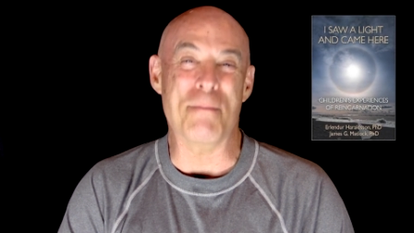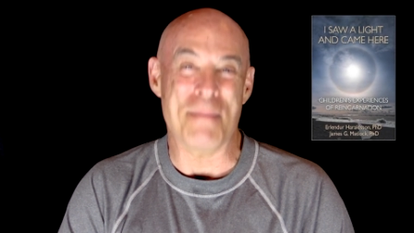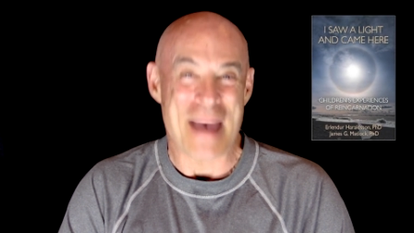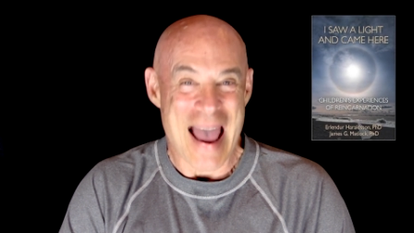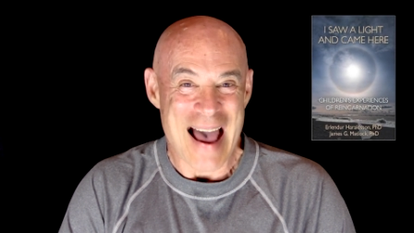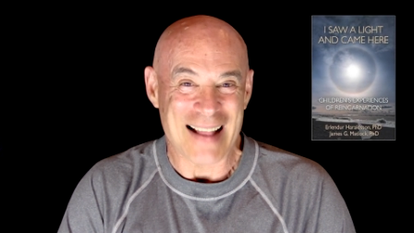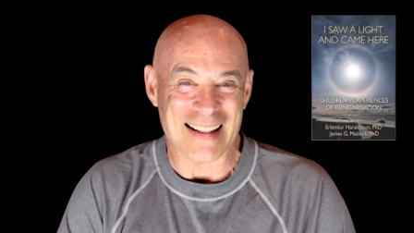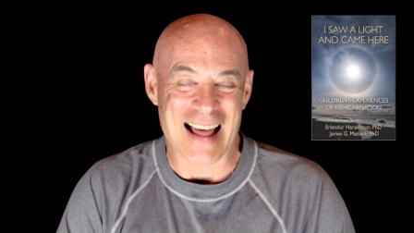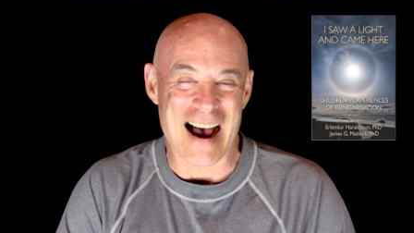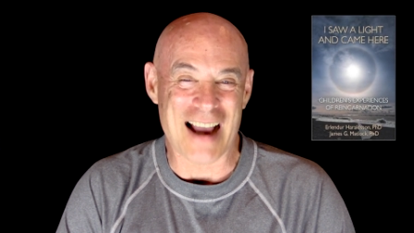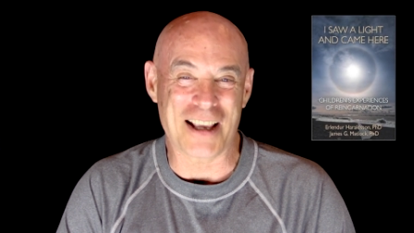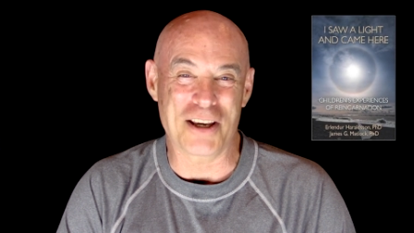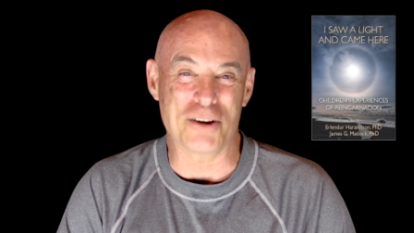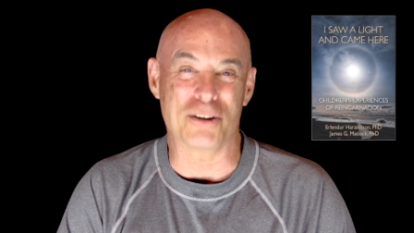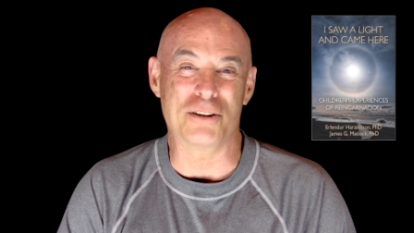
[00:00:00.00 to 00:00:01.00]

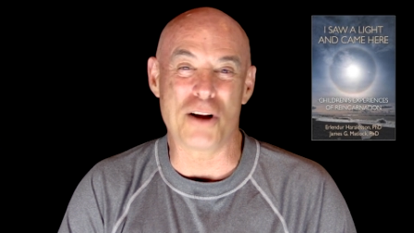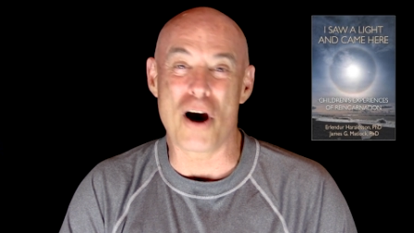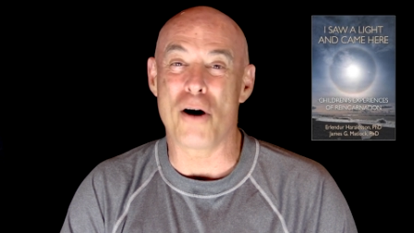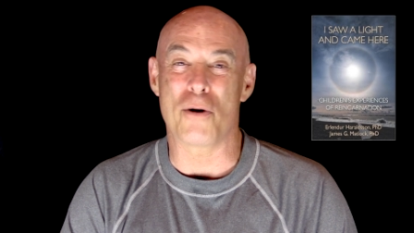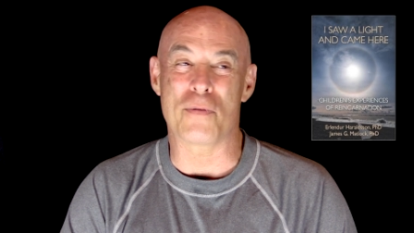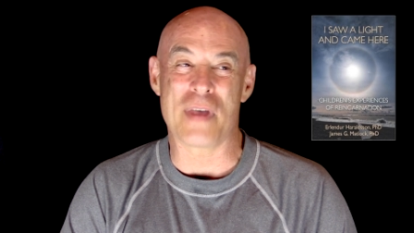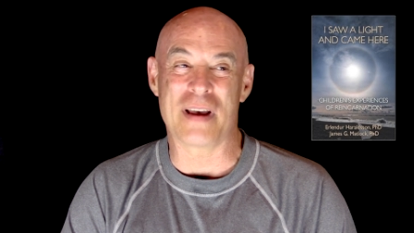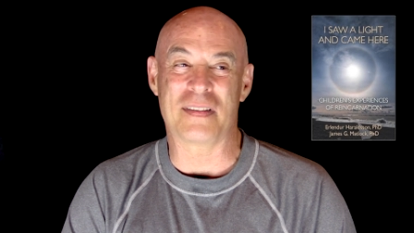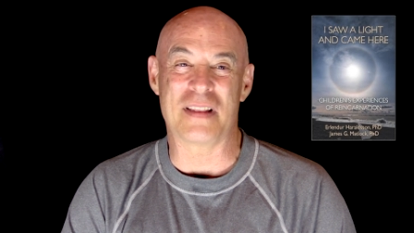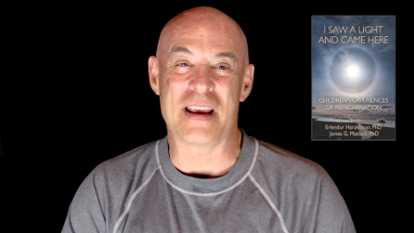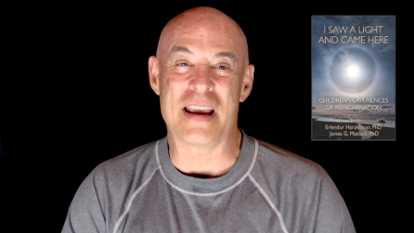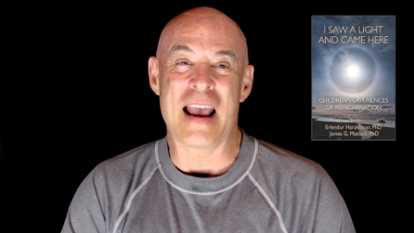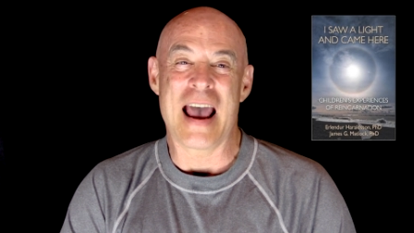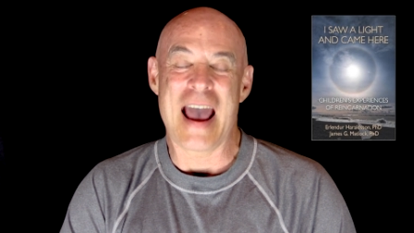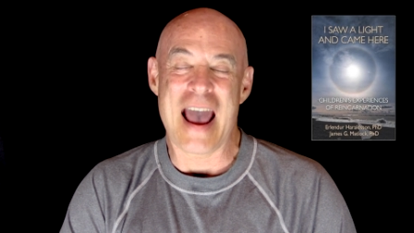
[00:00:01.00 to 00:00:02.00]
Matlock, you'll know that
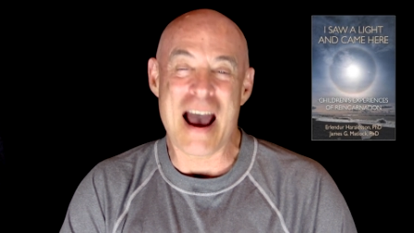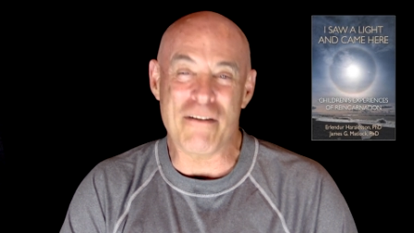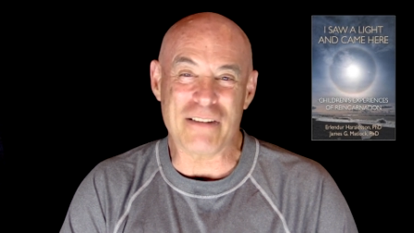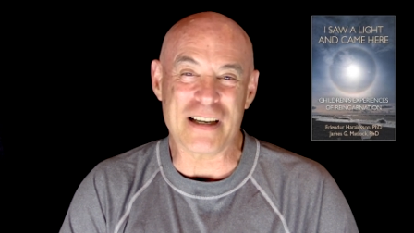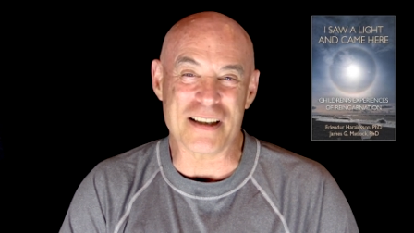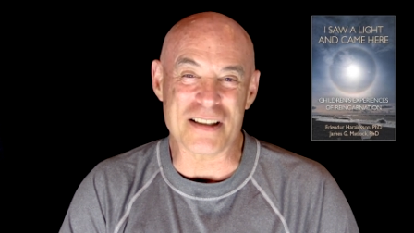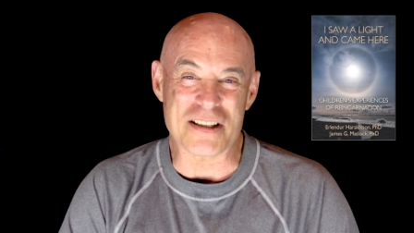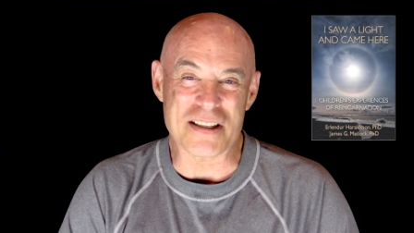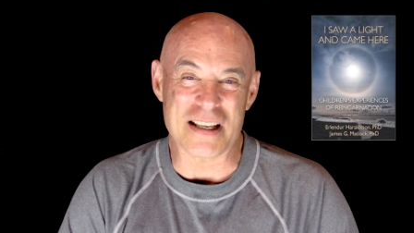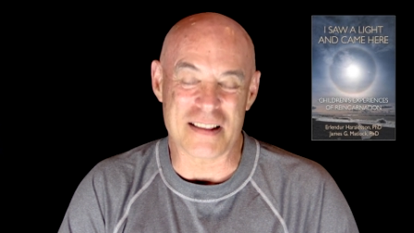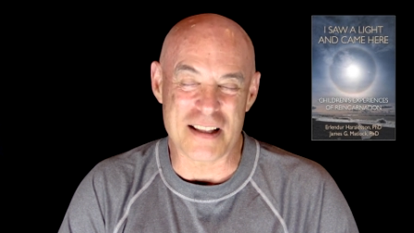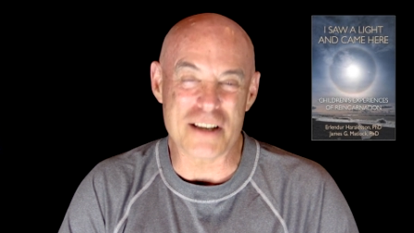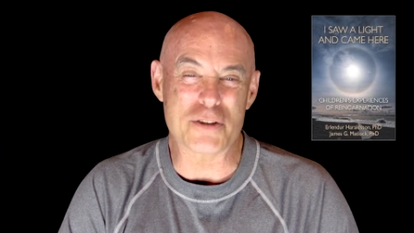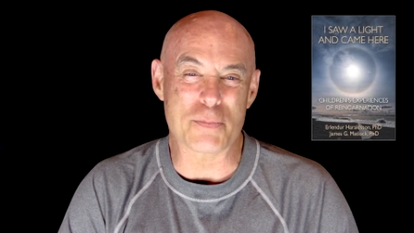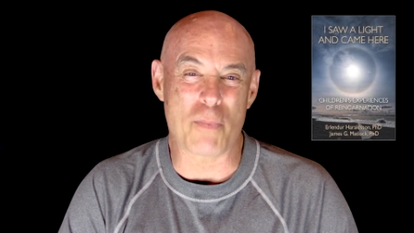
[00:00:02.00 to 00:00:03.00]
the evidence
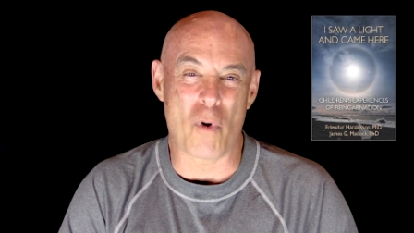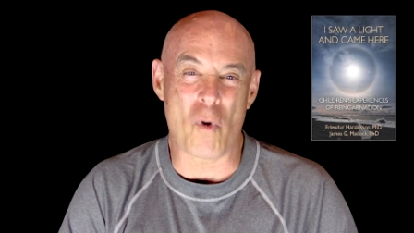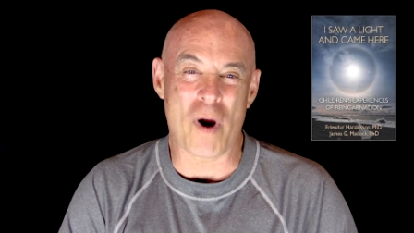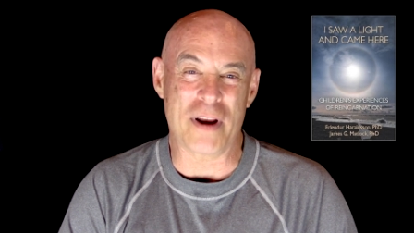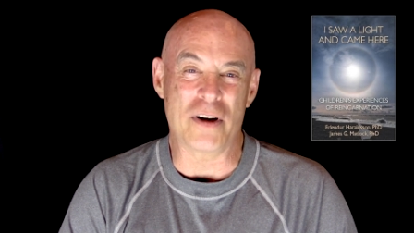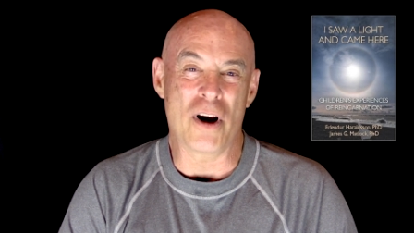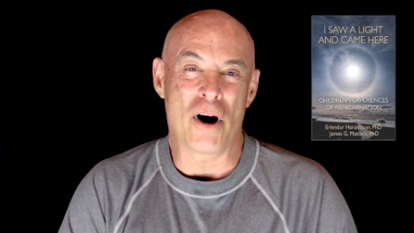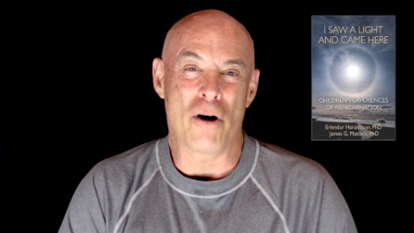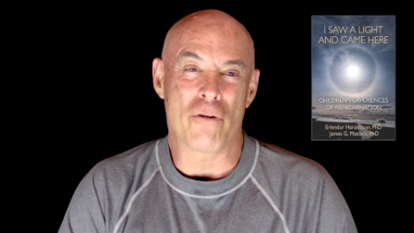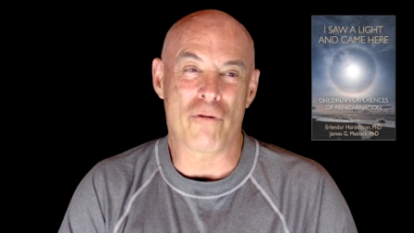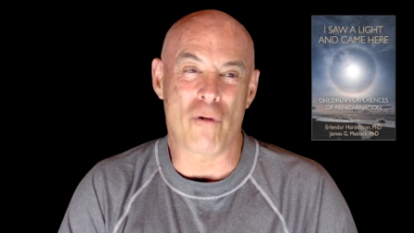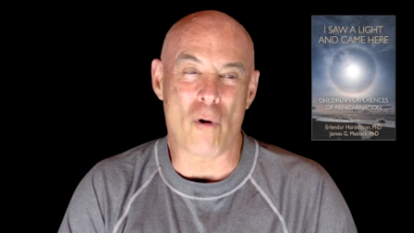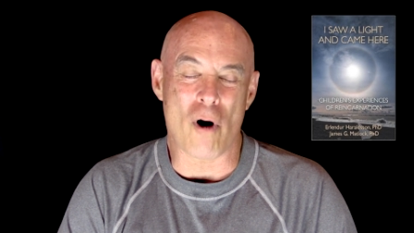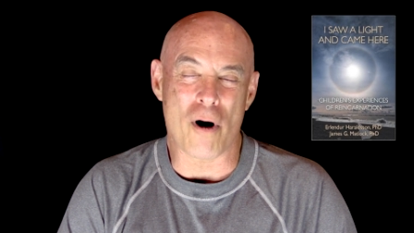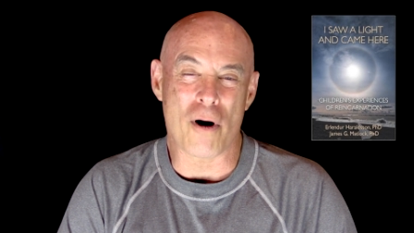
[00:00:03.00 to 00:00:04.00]
at this point
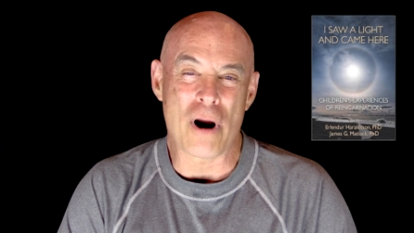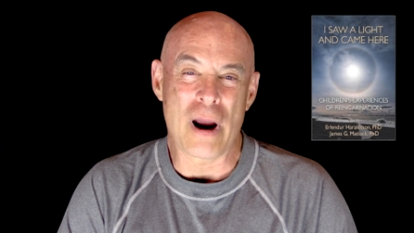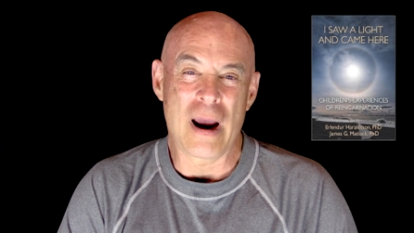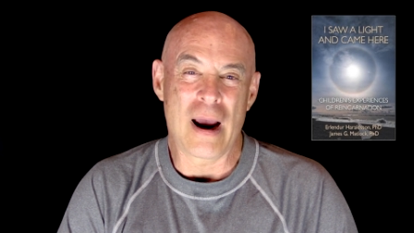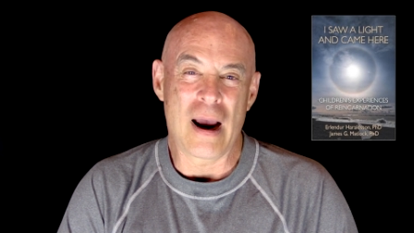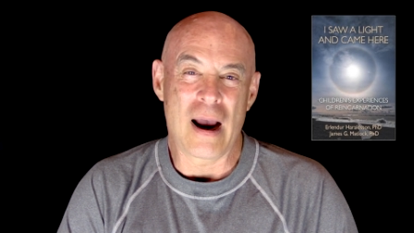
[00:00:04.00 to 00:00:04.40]
for